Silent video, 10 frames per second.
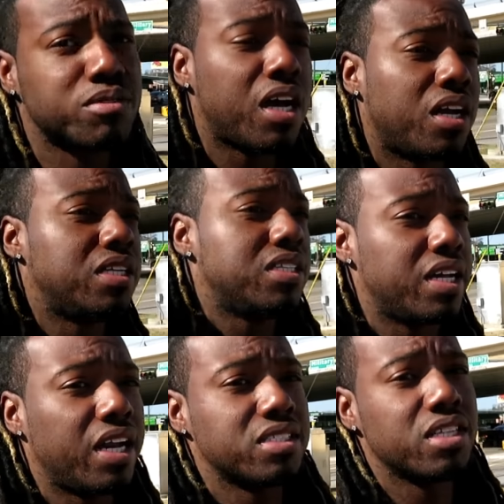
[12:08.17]
Y'all in
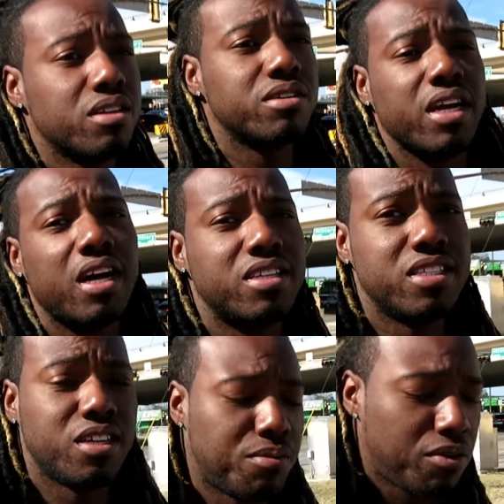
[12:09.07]
the Dallas area, y'all
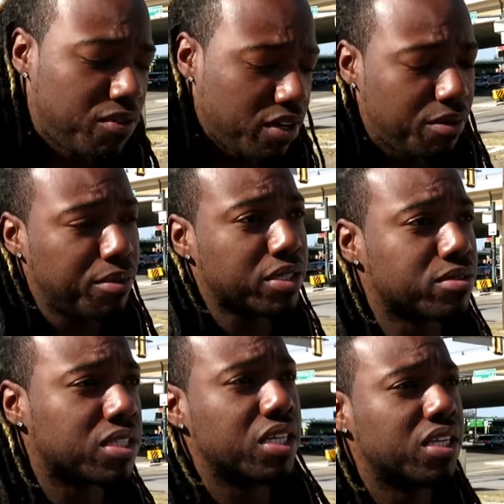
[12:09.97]
need to come over here and mess
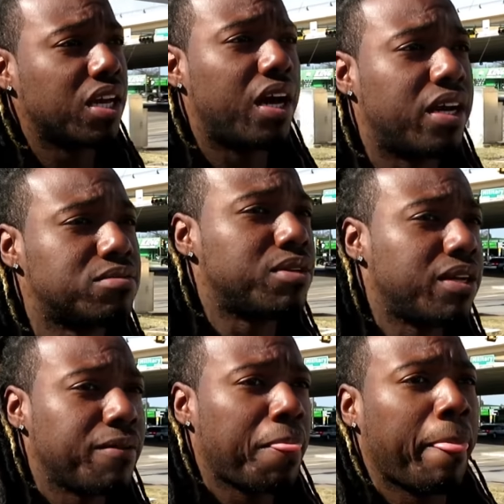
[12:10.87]
with these guys,
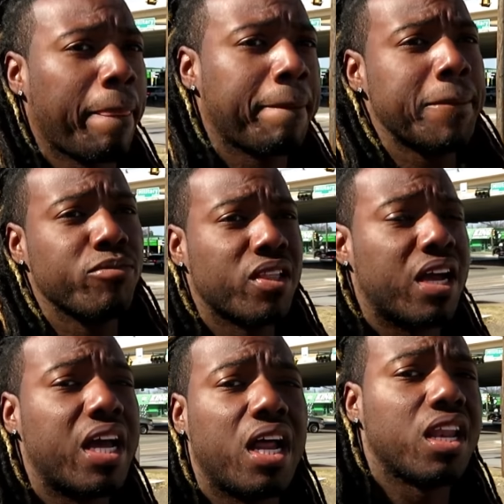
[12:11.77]
man.
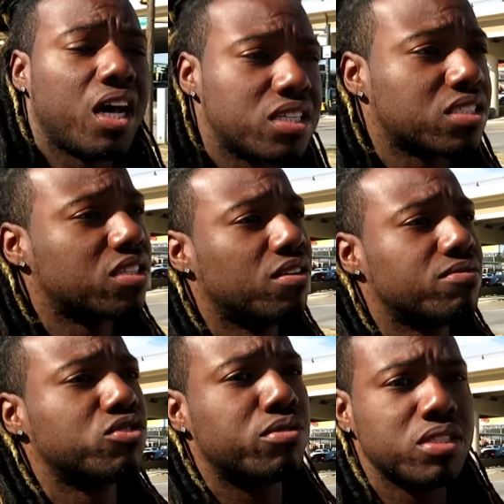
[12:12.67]
They got a lot of
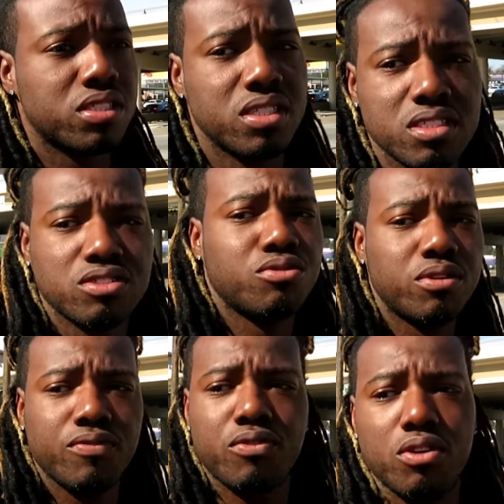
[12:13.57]
stuff, 26s,
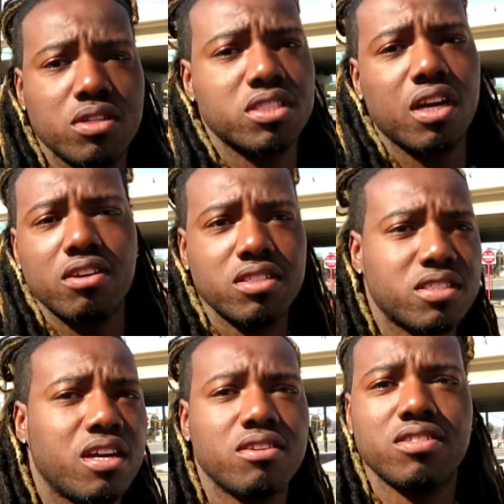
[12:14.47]
24s,
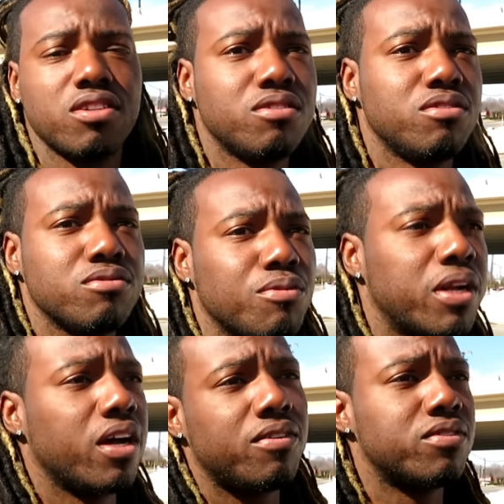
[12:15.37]
30s, 32s,
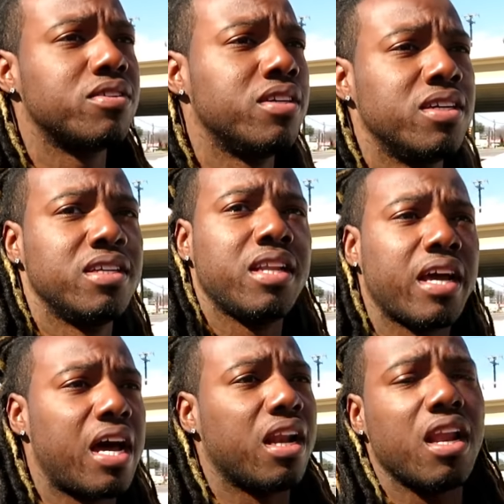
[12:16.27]
whatever.
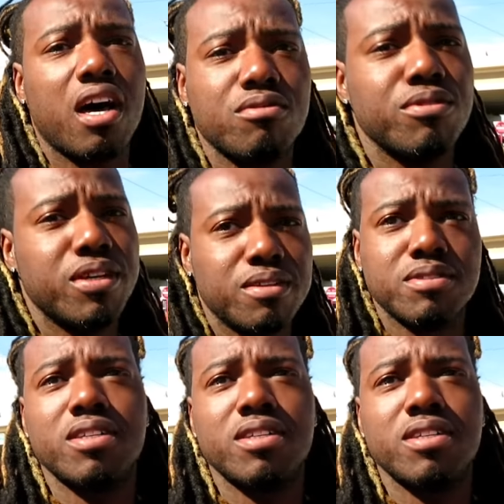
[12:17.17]
They got a lot of rims,